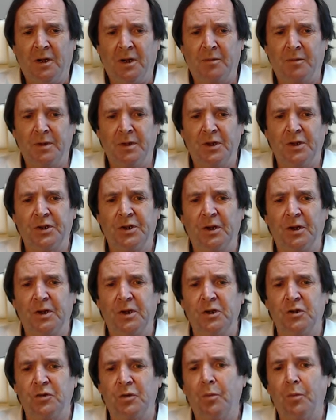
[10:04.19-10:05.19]
I mean, the
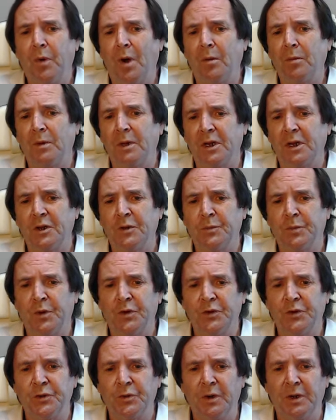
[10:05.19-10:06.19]
Turkish Republic is
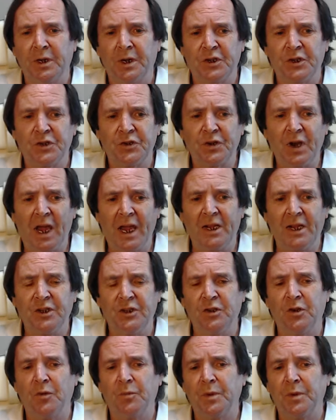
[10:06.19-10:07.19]
pursuing a
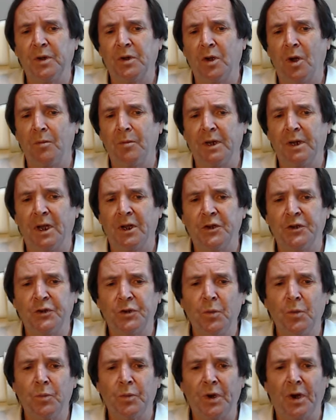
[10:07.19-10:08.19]
strategy of becoming a
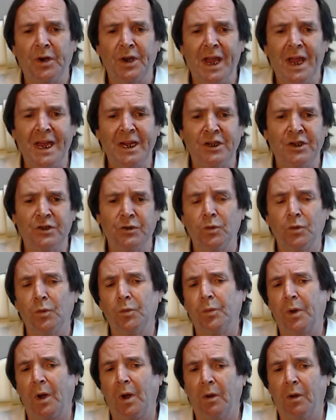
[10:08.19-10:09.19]
supranational
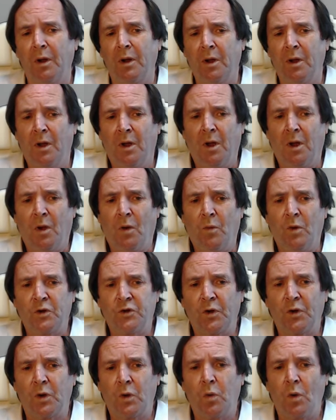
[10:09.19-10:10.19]
power, which
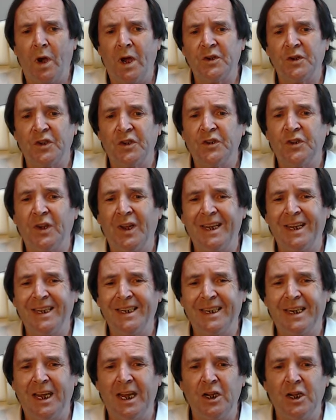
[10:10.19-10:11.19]
requires it to
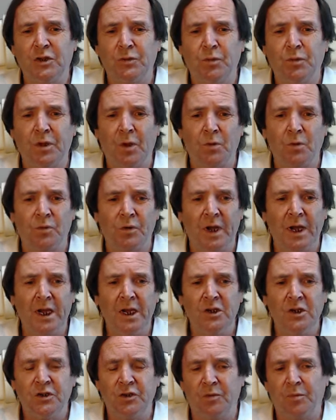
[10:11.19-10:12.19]
engage with a
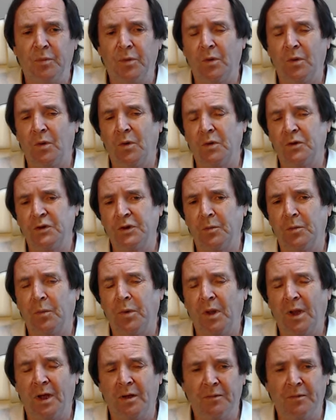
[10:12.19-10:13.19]
range of blocs and
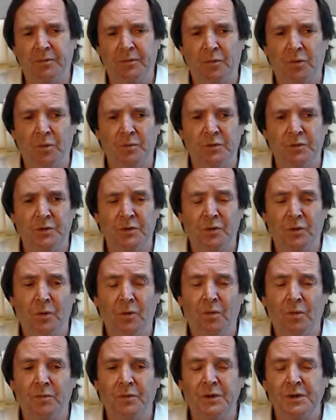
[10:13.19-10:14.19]
platforms, not
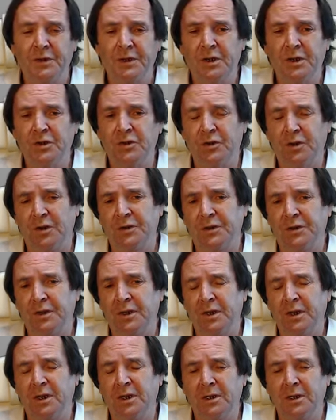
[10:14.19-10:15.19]
obviously just the
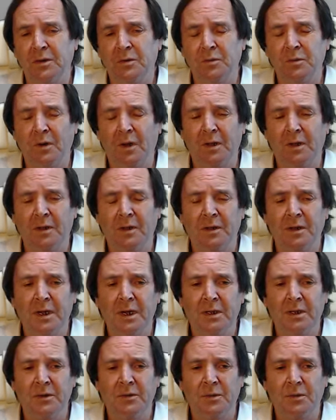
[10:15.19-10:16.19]
EU and
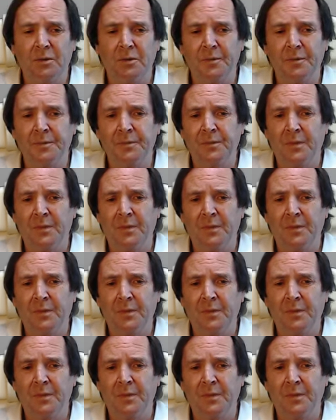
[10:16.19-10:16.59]
NATO.